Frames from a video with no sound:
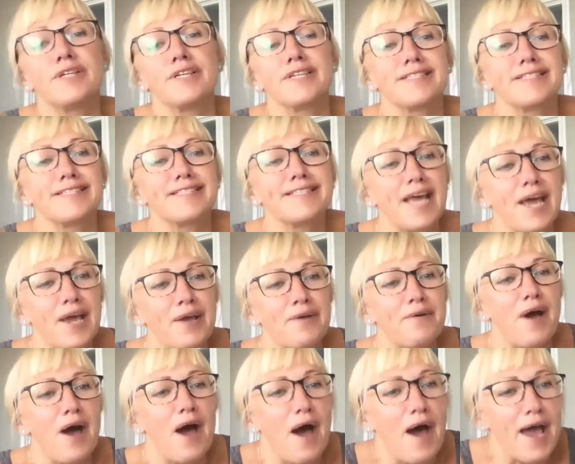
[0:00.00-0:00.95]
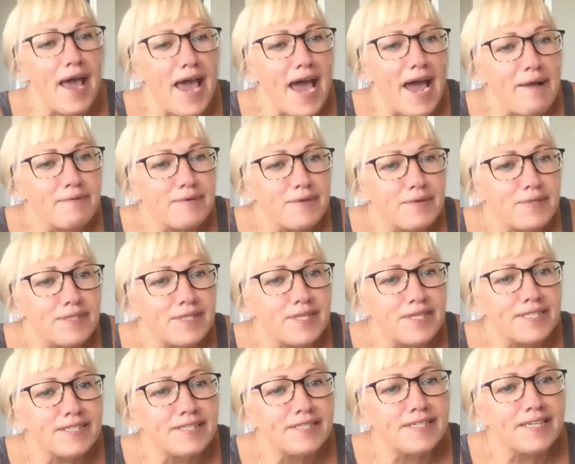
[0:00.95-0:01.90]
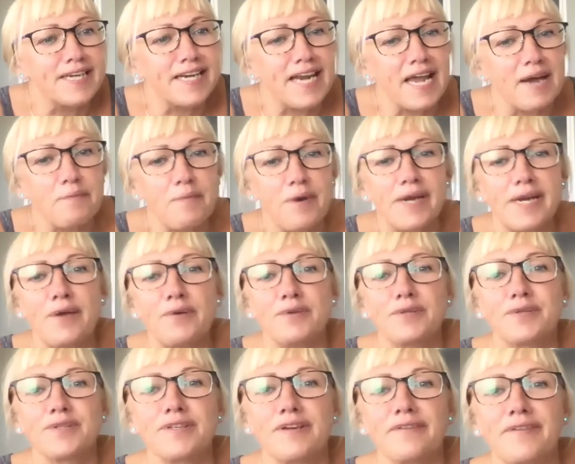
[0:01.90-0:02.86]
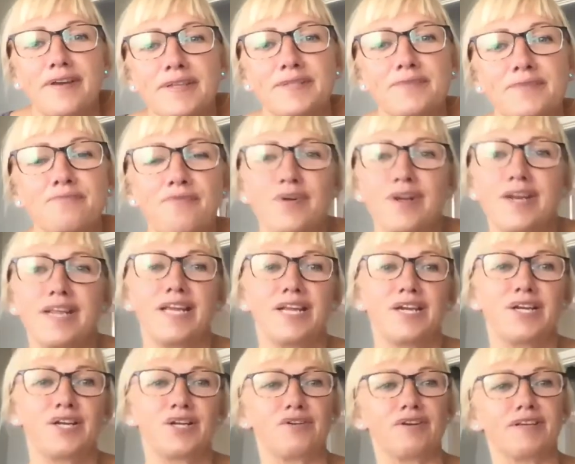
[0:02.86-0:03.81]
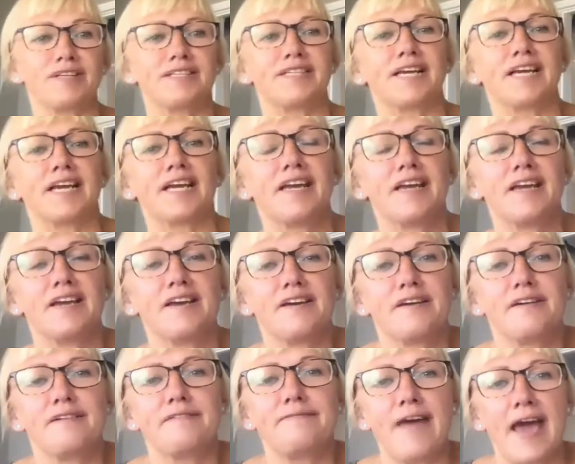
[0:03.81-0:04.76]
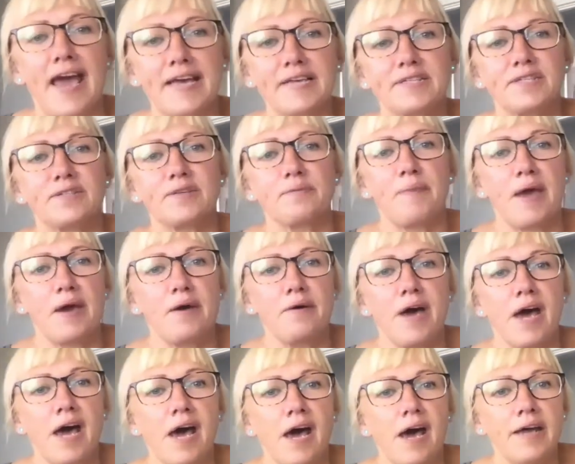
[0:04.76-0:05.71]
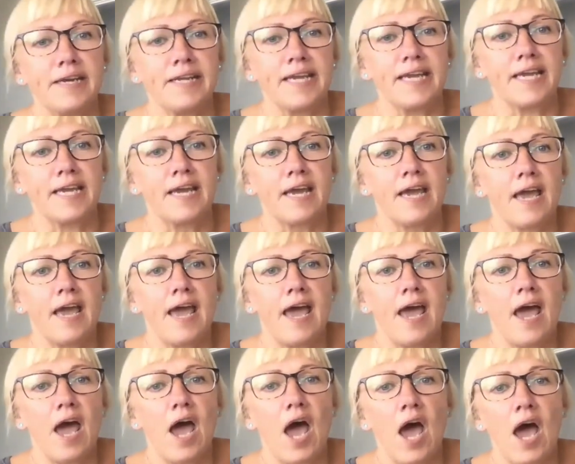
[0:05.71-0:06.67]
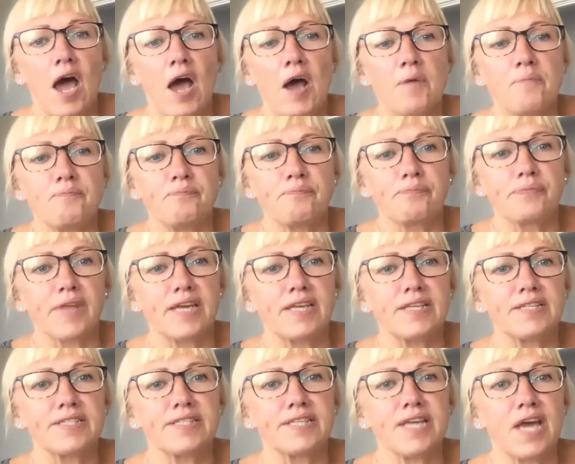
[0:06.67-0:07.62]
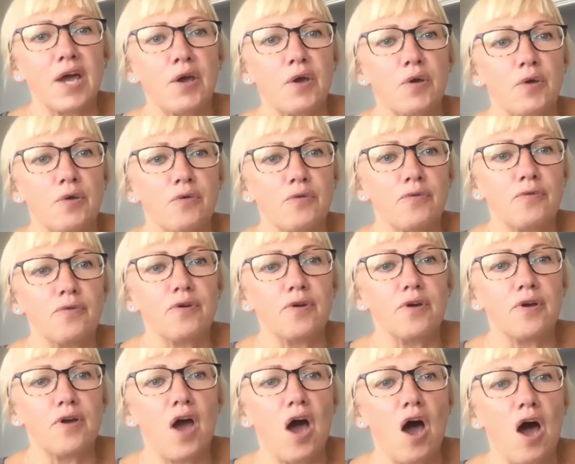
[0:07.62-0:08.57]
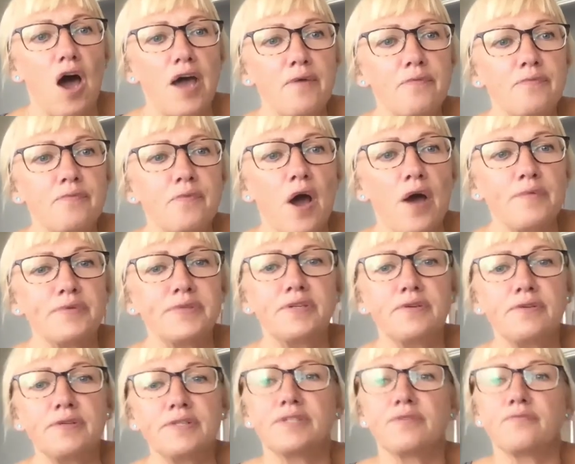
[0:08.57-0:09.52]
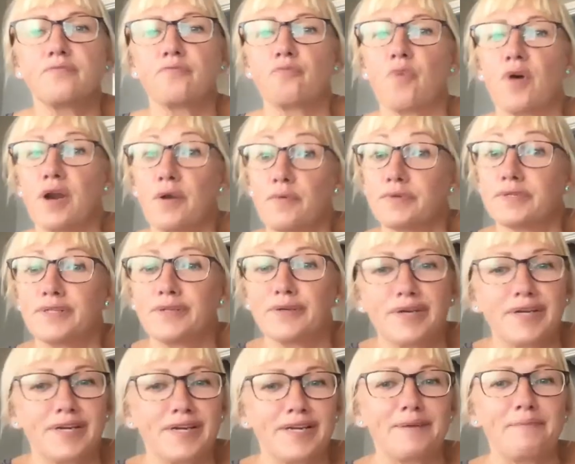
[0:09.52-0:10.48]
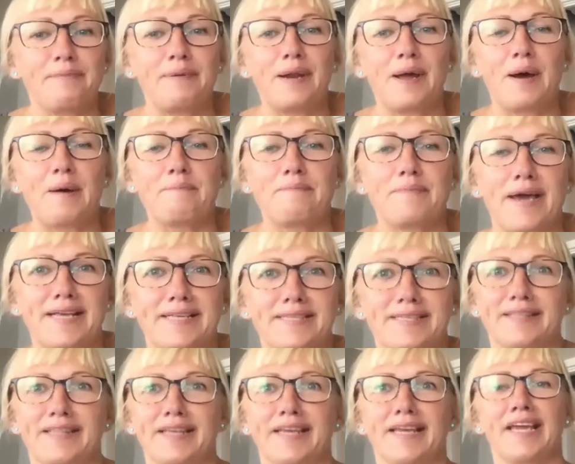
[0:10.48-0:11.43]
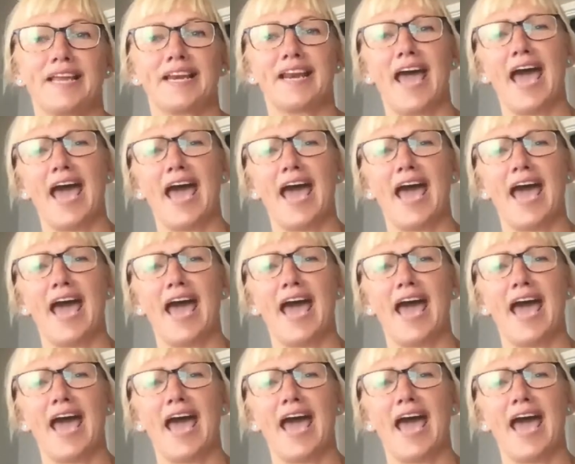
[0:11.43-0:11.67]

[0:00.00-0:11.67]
So I am just digging out my notes because I found some really interesting facts about honey. So I was doing, when I was looking at the plant-based and thinking,